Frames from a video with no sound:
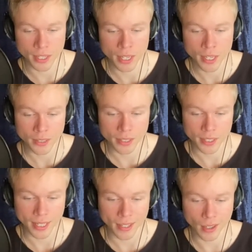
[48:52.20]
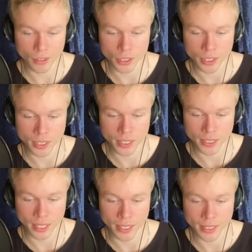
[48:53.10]
The psychologist
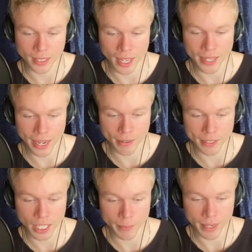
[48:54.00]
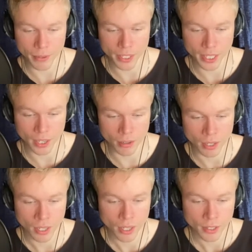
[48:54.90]
says, "Lie down and tell me everything you know."
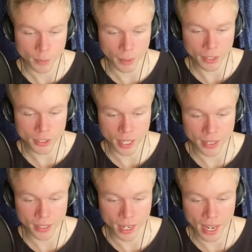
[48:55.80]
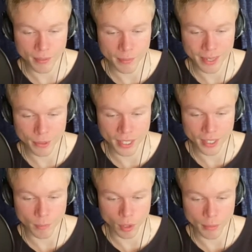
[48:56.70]
The punchline, "I haven't been able to get an
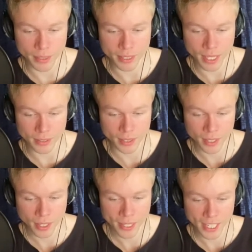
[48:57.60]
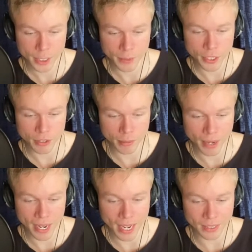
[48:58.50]
appointment since. He's been doing my
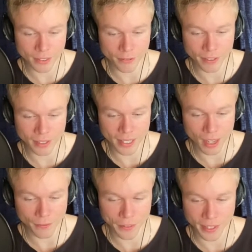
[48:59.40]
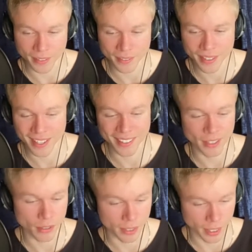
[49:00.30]
act in Philadelphia."
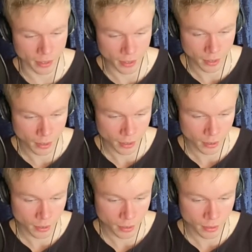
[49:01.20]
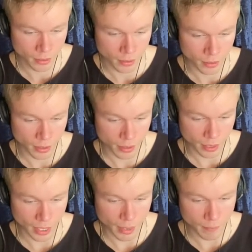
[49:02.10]
Okay. That's lame.